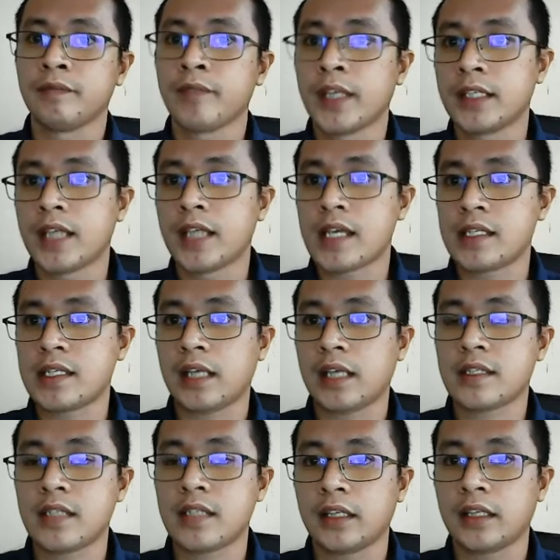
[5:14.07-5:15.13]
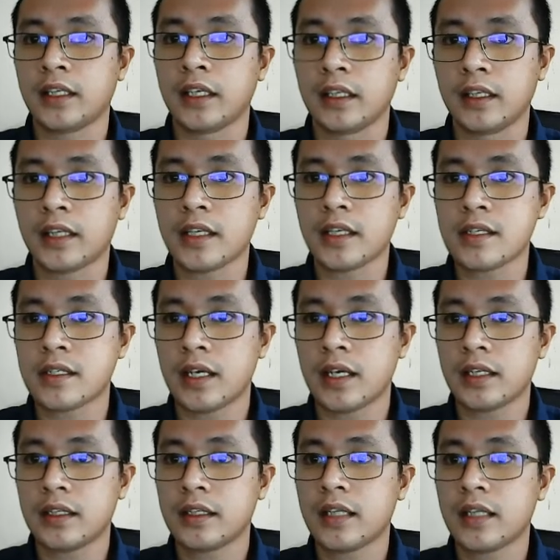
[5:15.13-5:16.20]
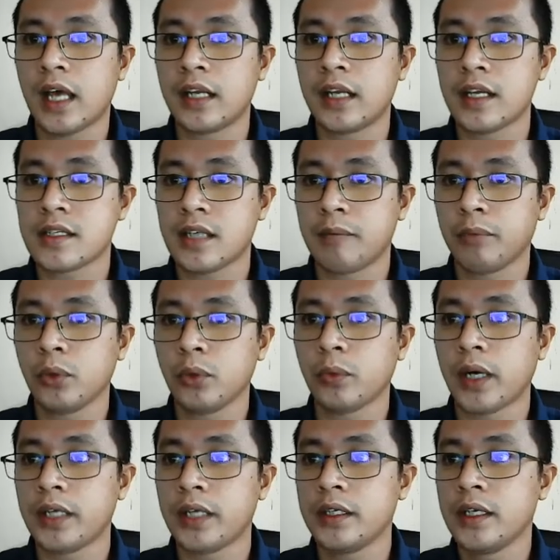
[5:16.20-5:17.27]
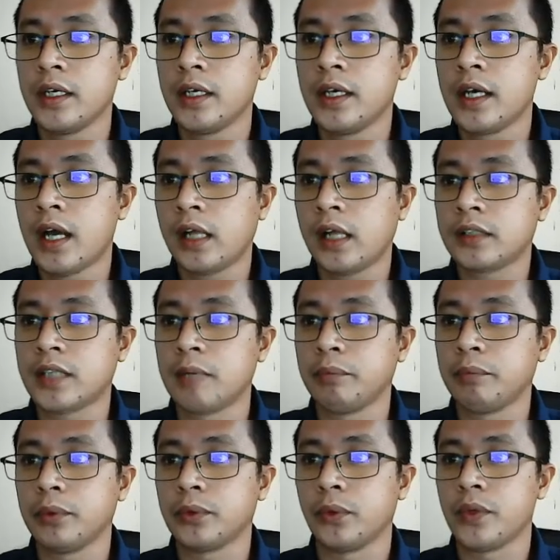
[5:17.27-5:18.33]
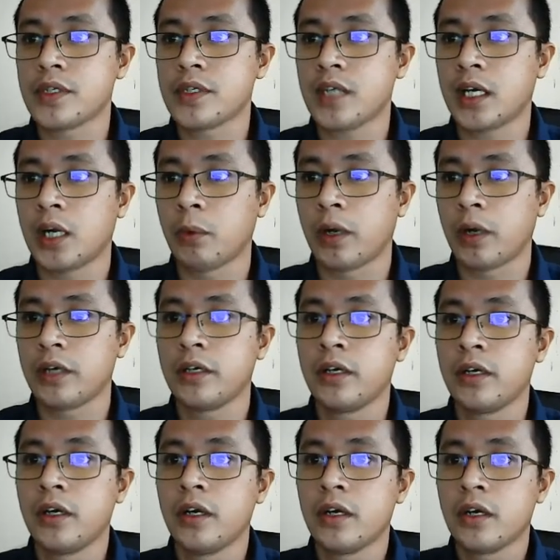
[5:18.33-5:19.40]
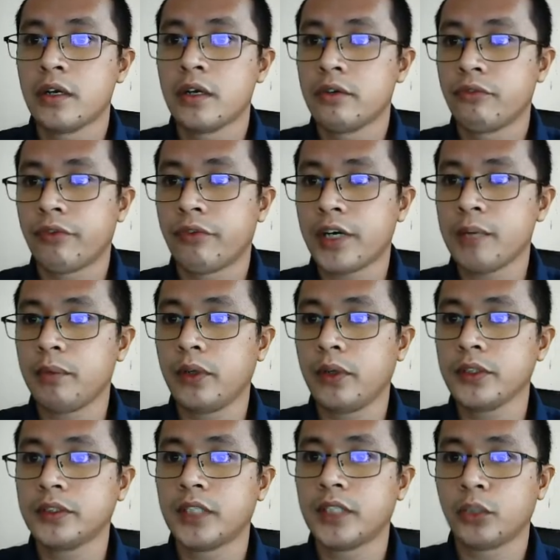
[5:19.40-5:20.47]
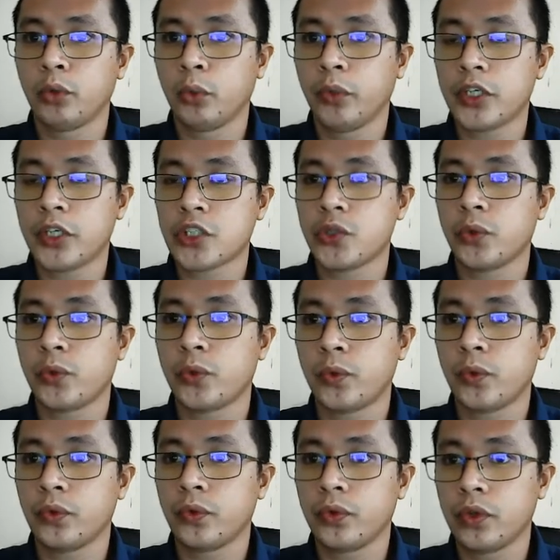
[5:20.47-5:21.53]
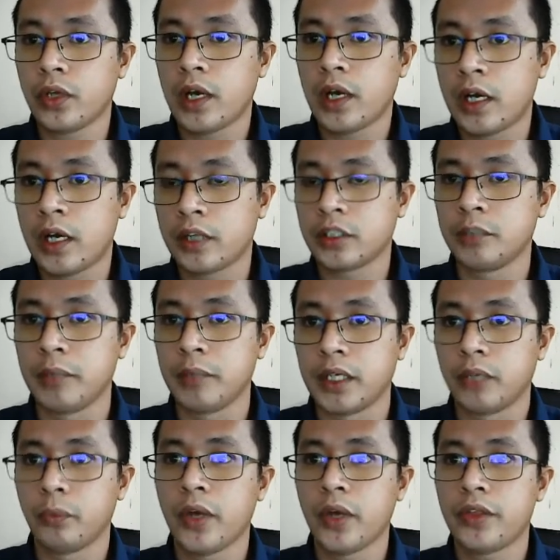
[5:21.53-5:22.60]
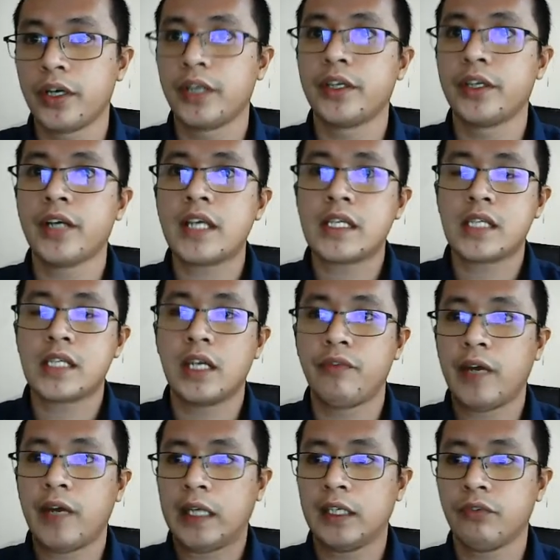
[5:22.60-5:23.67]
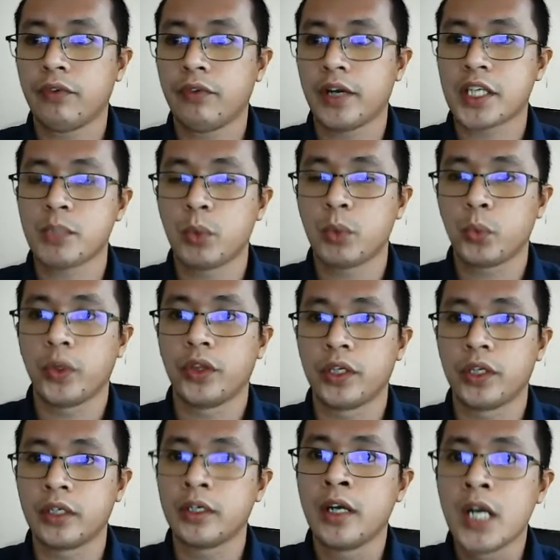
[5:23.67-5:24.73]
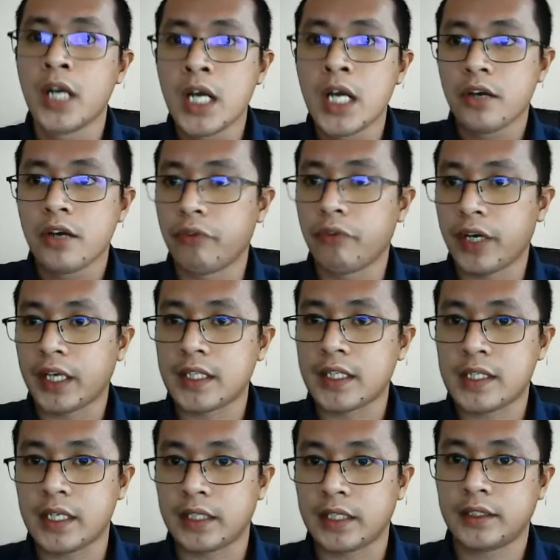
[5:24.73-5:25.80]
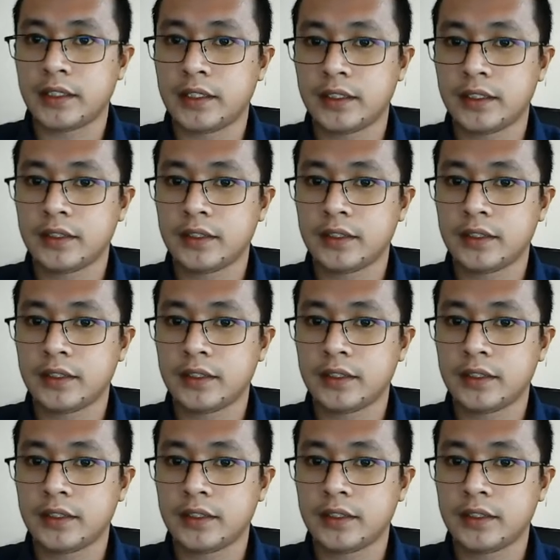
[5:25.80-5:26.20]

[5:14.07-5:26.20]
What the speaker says: just like stating data set and then sample 1 and sample 2. These are our variables that we wish to determine whether there is a significant difference between their variances.